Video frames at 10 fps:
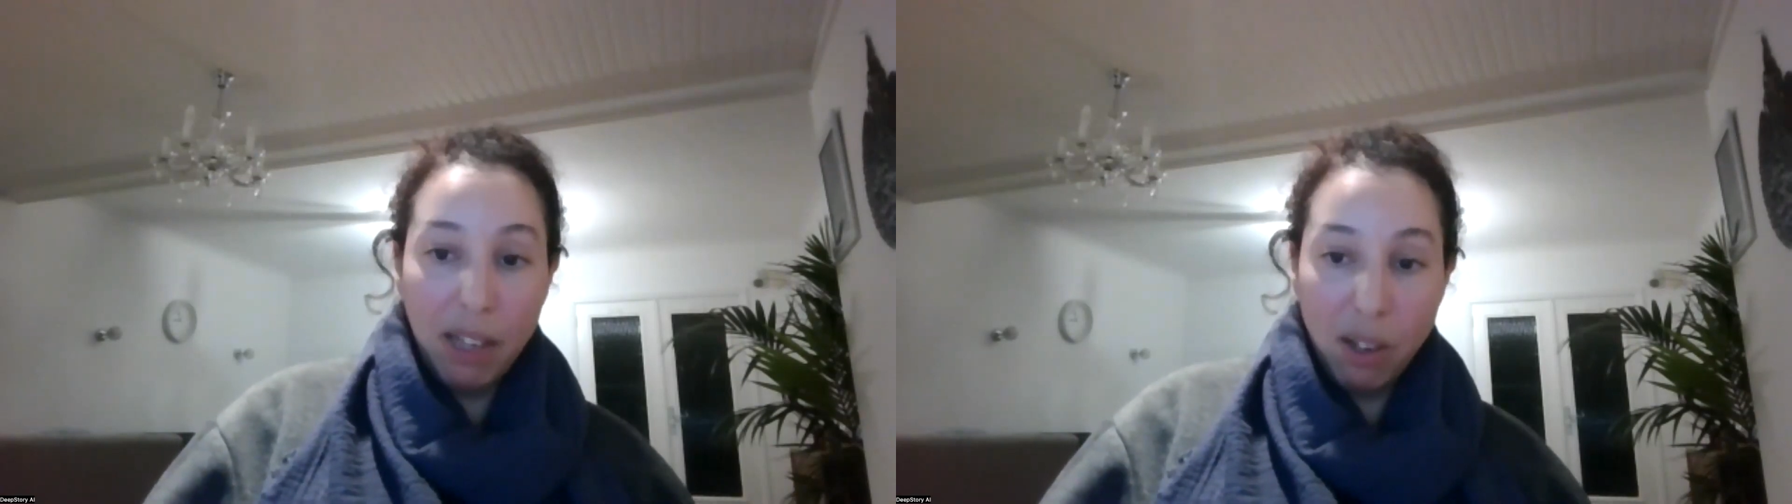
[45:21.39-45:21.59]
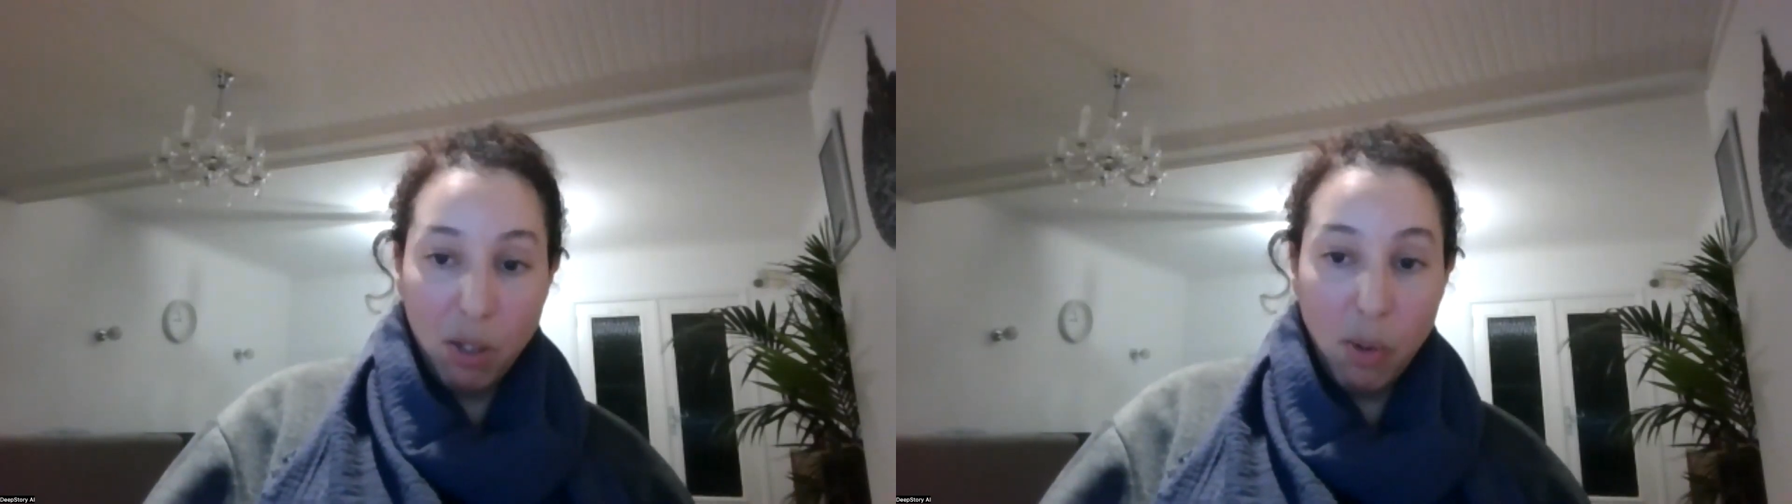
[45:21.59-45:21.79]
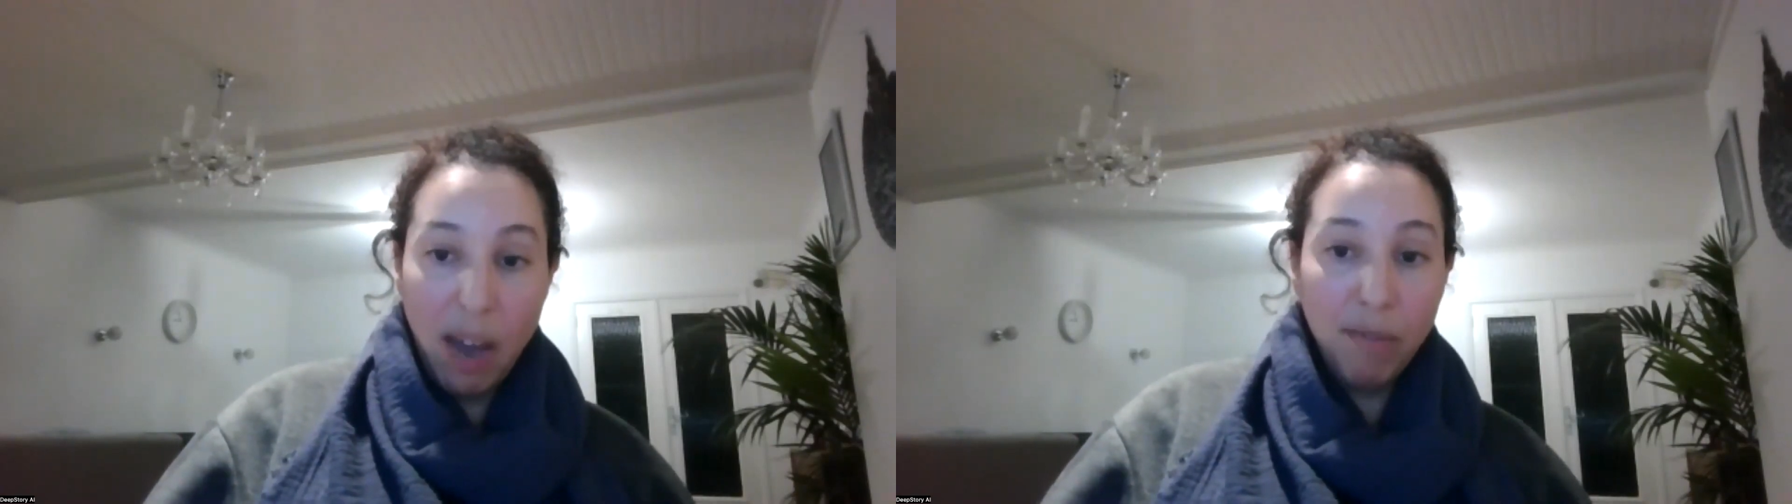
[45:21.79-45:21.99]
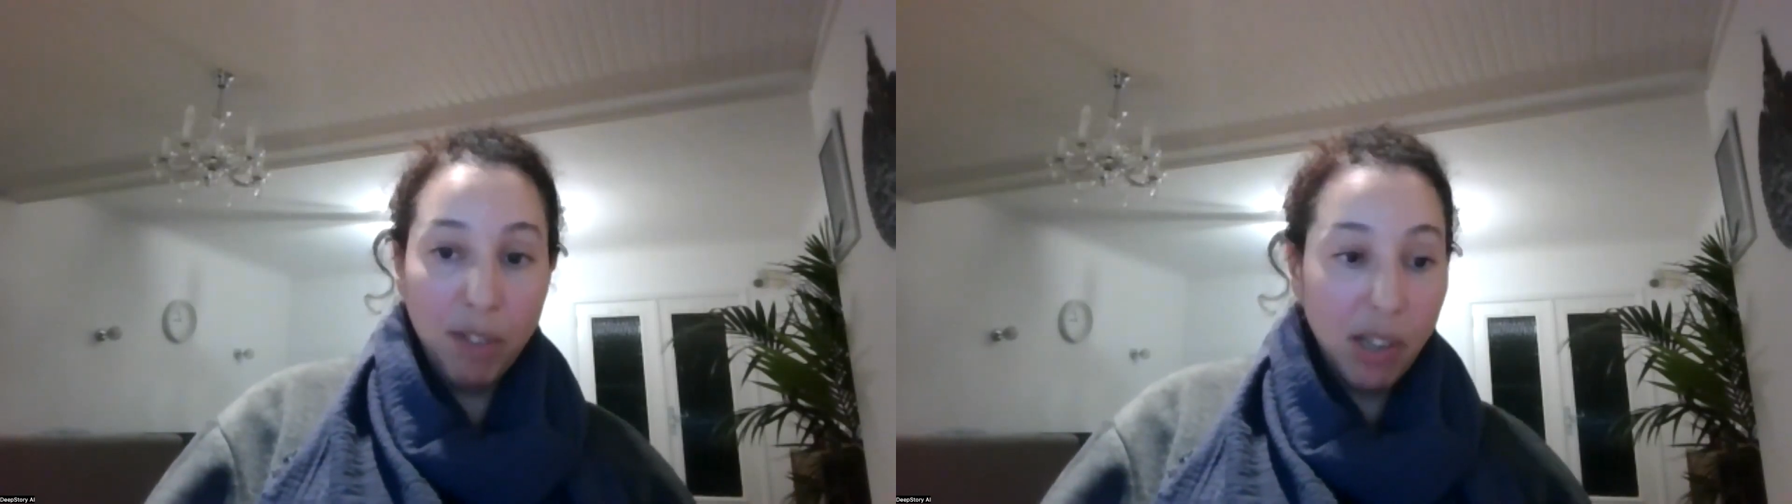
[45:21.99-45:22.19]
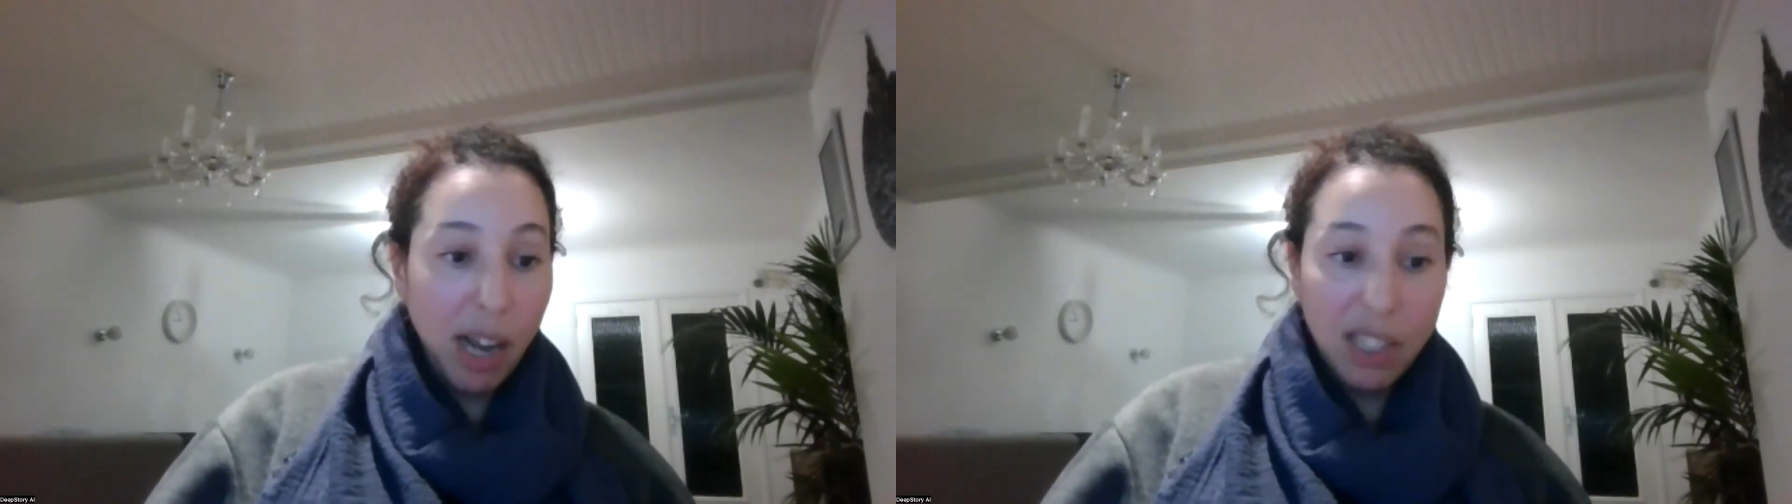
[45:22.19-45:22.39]
Like, there's no
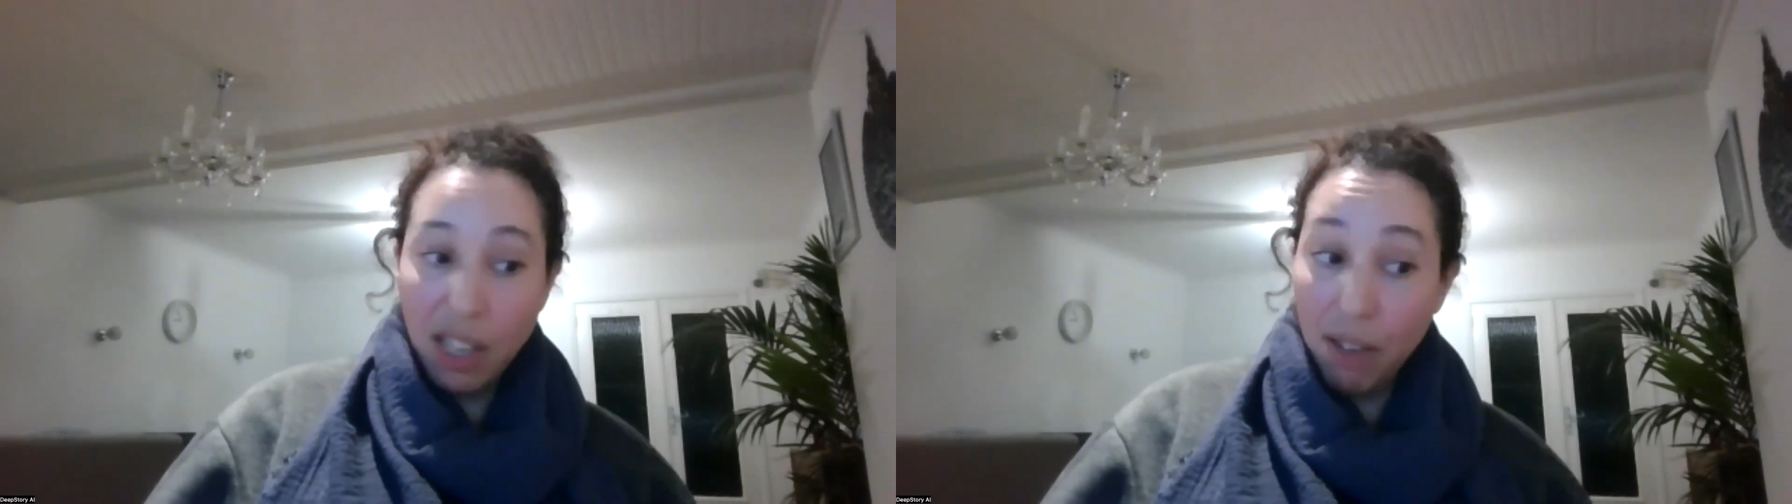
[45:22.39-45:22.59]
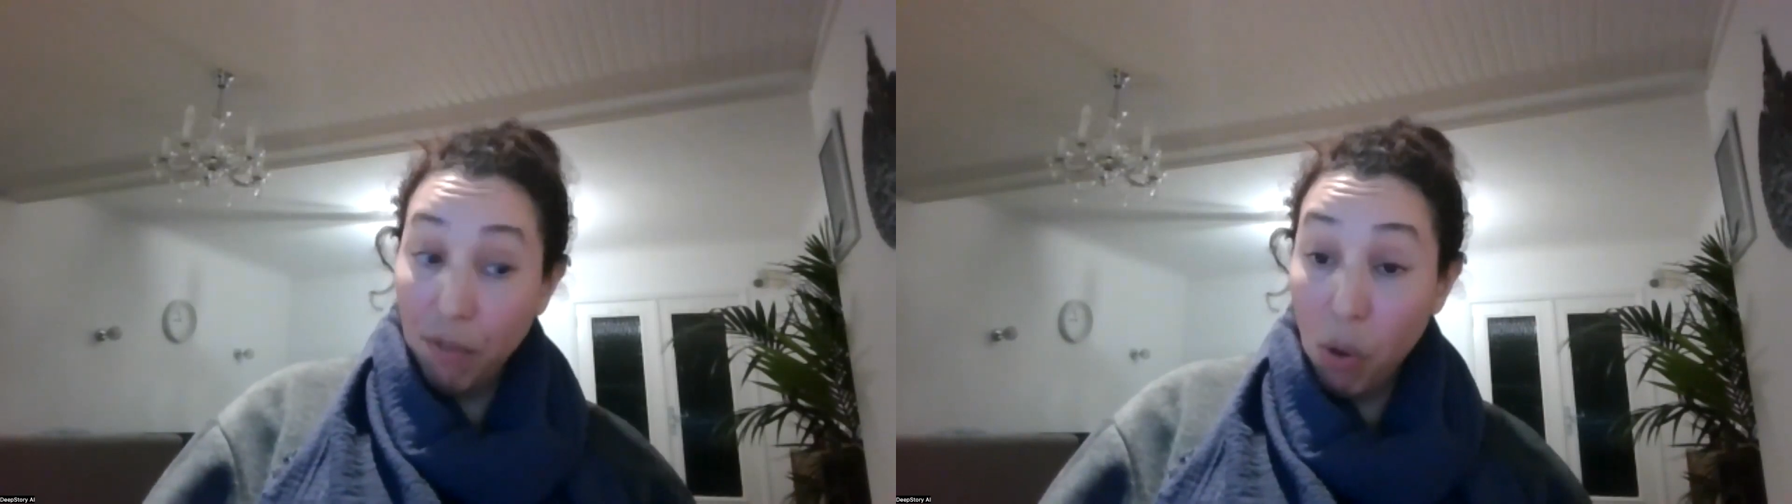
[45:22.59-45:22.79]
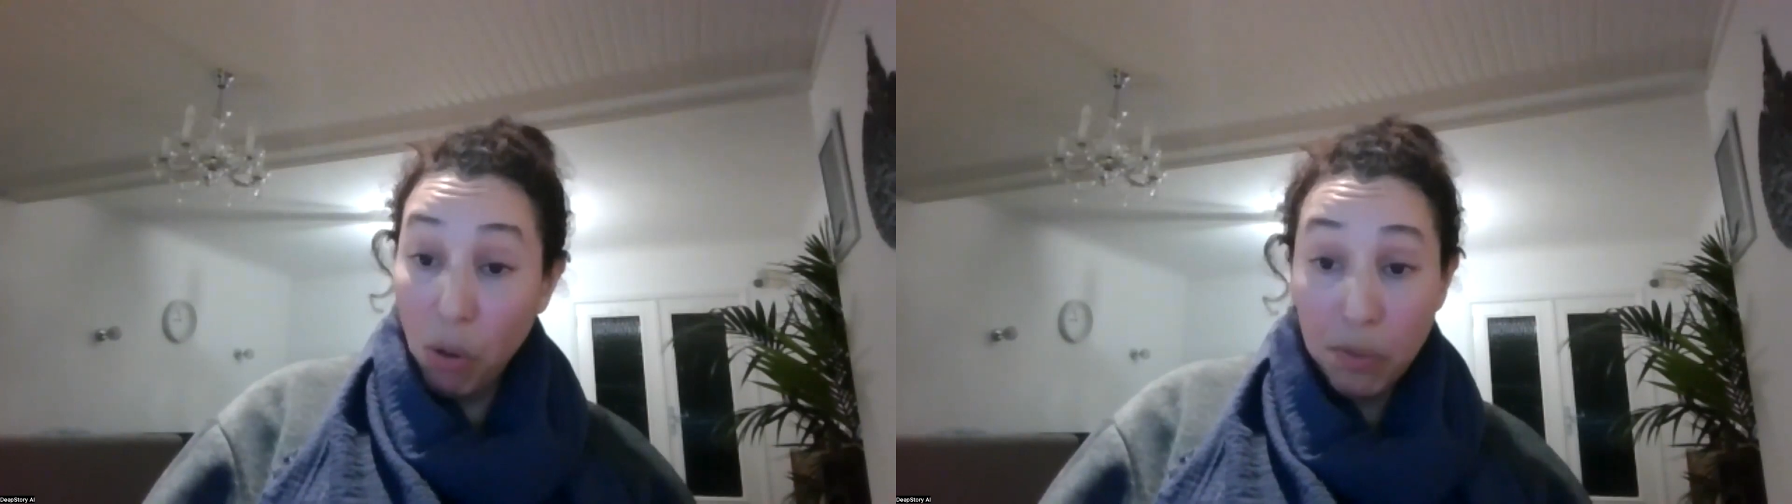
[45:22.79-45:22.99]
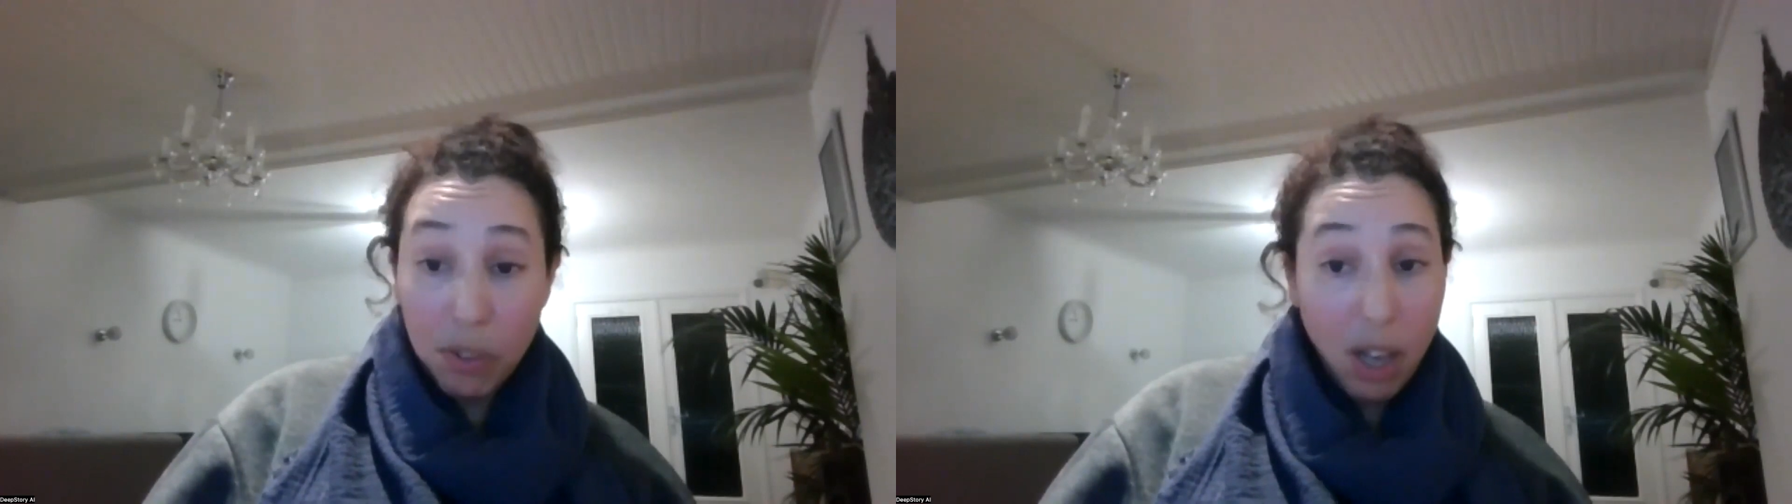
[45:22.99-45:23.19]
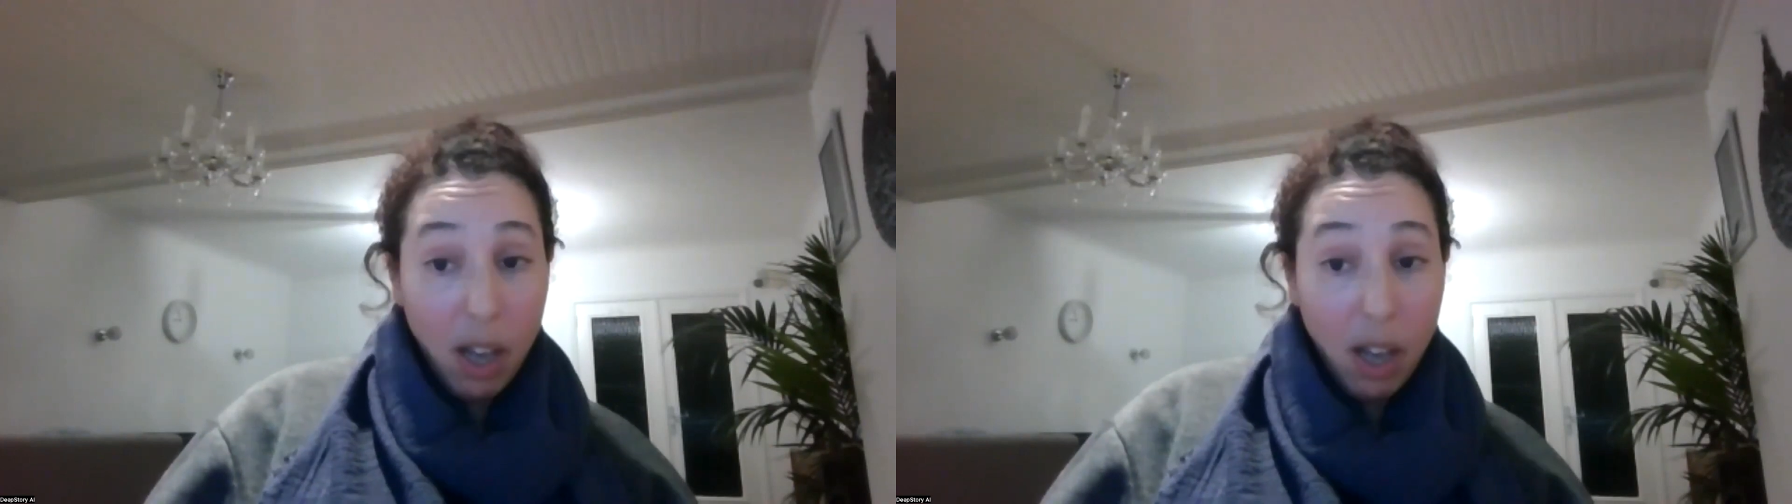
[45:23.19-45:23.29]
advertising involved.